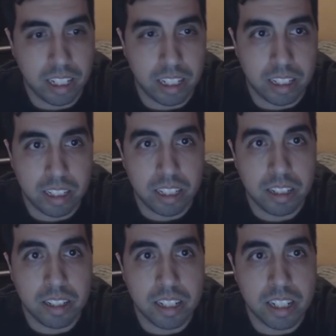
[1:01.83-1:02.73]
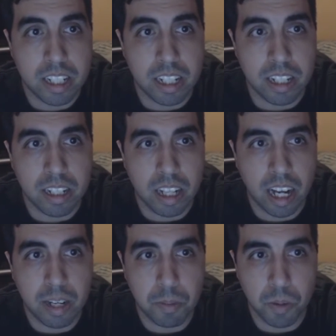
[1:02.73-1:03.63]
uh, let's see,
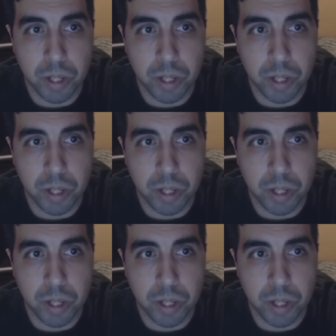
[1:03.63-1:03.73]
I am